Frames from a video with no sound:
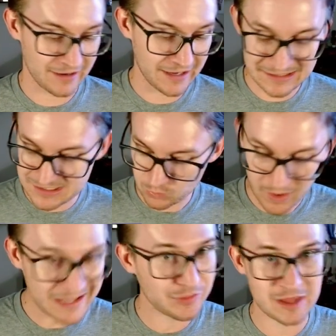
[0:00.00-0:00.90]
And it's the
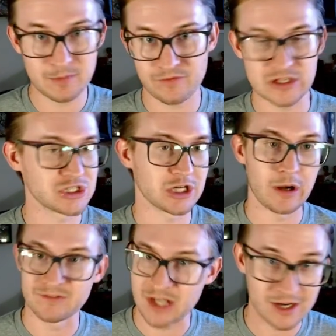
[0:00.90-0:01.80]
running theme of this show.
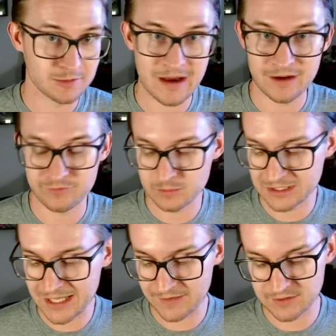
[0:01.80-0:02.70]
I've talked about it from a
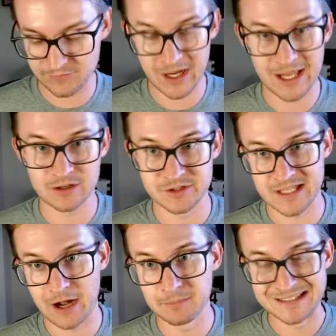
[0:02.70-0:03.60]
lot of different angles
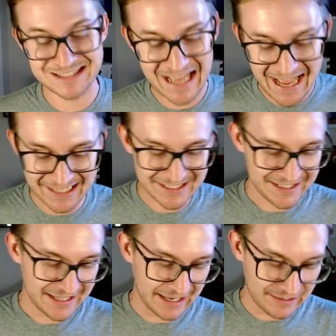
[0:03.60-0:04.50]
now, but that
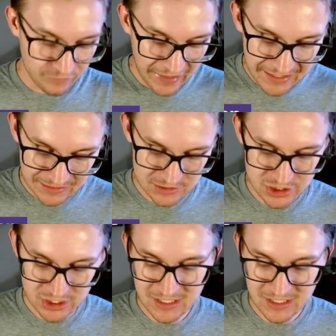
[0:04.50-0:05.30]
advantage